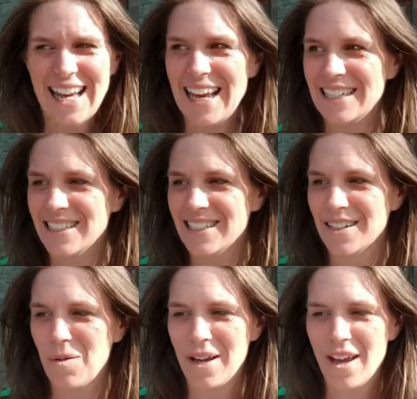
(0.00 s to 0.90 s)
It's
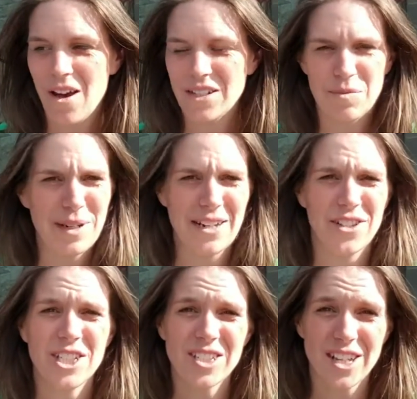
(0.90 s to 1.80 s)
quite hard to believe
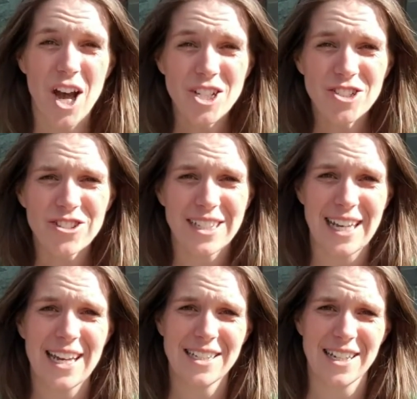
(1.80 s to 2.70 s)
that just 100
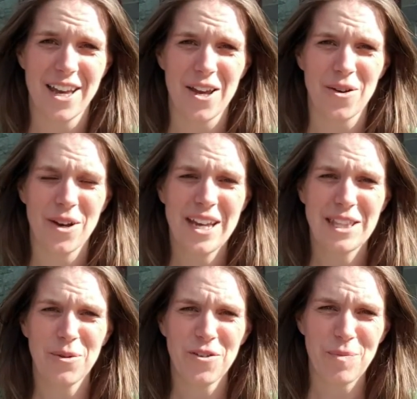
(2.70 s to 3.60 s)
years ago
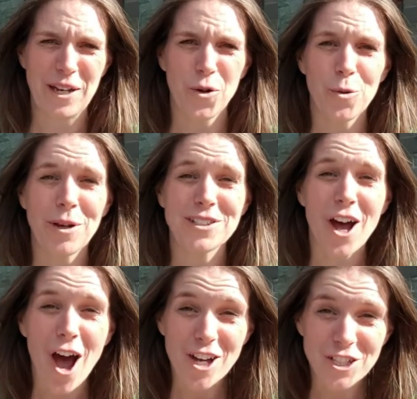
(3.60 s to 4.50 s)
there would have been almost
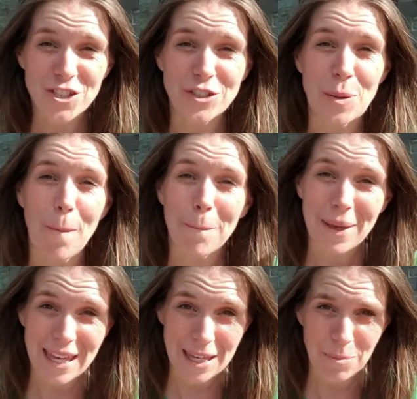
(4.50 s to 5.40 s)
100
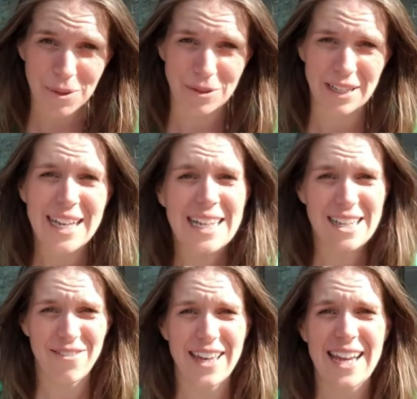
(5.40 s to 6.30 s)
people
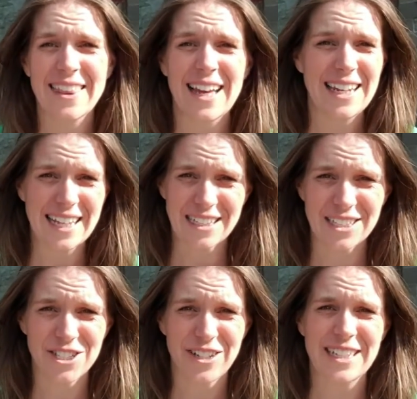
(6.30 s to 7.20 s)
living in that little
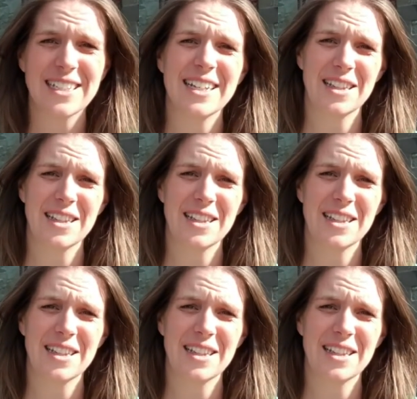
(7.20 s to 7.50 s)
street,